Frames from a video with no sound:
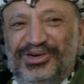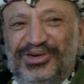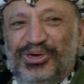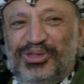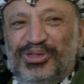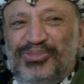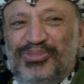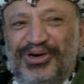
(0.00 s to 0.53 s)

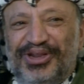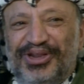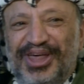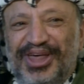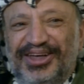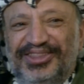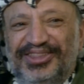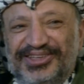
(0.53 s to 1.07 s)
Not more
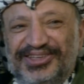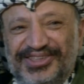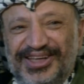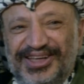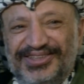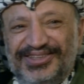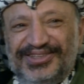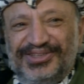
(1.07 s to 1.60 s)
than a
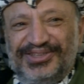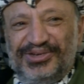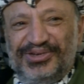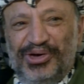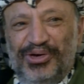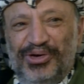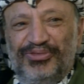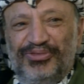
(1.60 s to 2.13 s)
distance
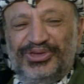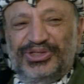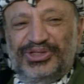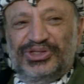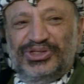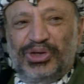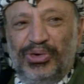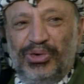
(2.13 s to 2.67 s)
of
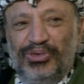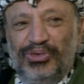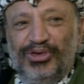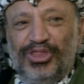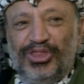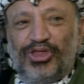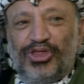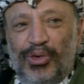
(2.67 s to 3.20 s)
stone
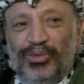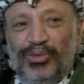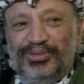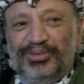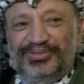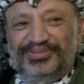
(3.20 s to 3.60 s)
throw.